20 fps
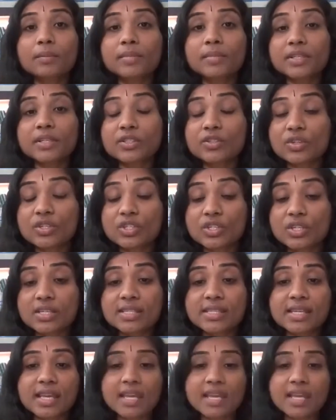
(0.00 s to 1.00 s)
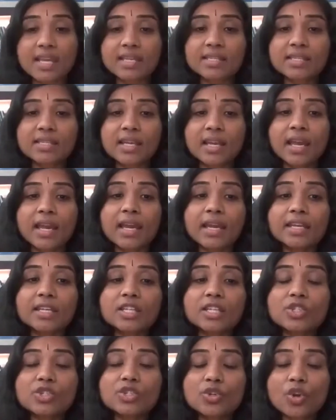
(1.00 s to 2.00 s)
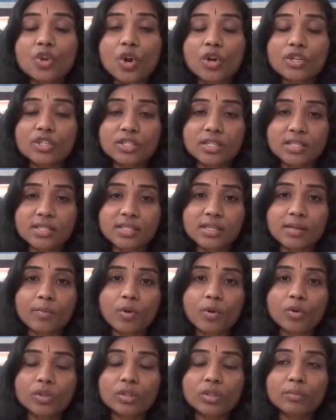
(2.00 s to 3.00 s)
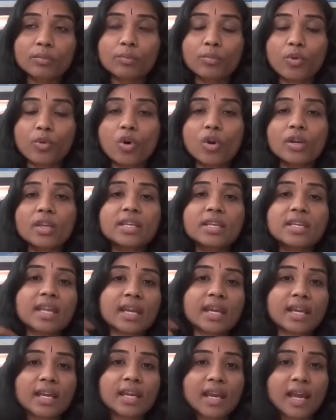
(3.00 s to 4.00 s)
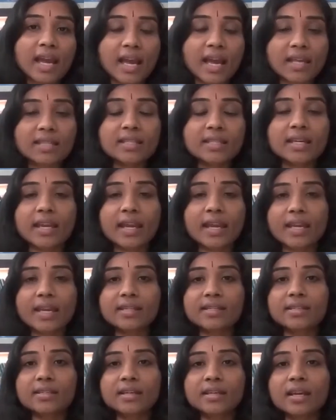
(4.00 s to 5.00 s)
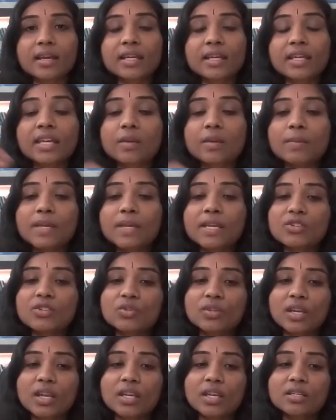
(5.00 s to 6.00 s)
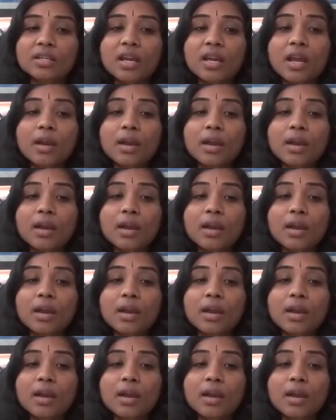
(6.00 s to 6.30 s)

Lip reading: Patriji says, it is not just about the body, neck, and the head keeping straight,